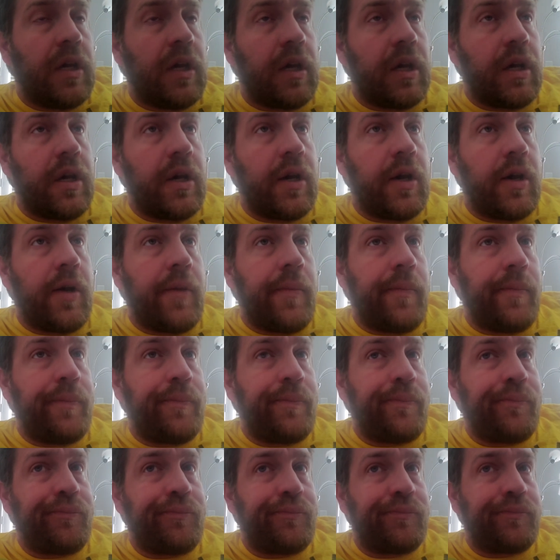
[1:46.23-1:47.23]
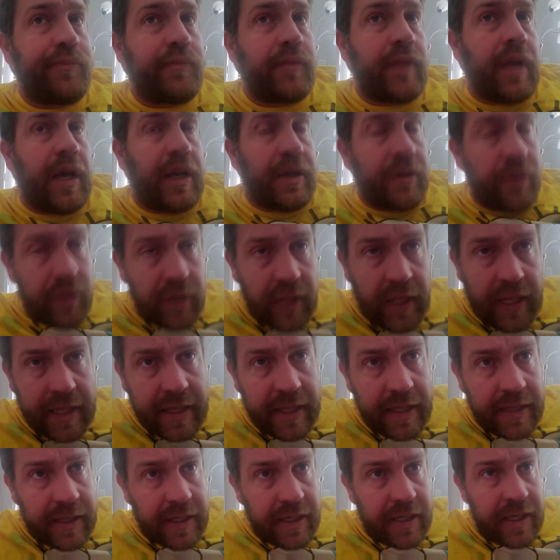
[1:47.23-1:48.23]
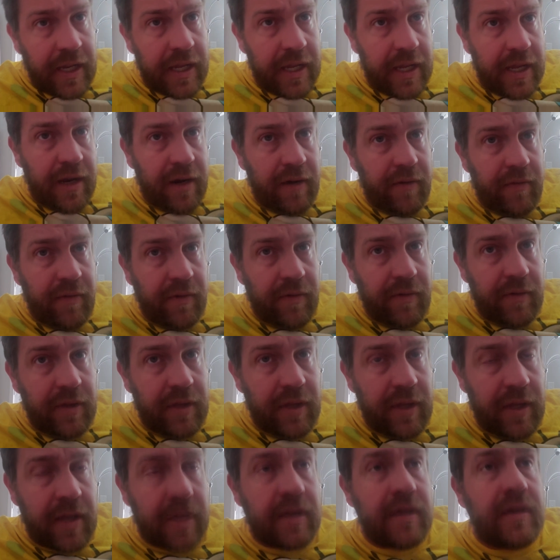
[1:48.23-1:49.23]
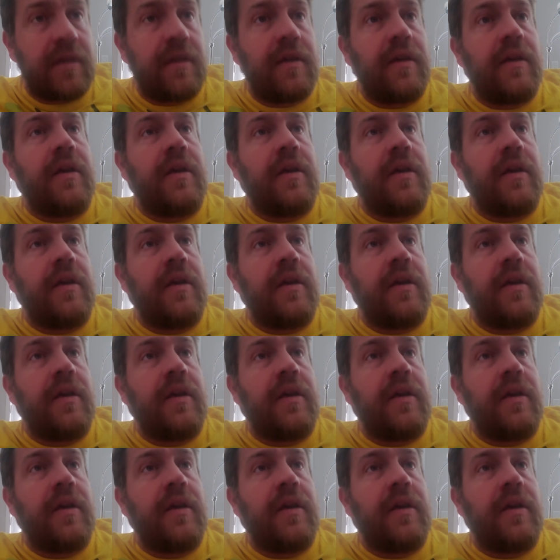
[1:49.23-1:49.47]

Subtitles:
I do like that they take care of everything.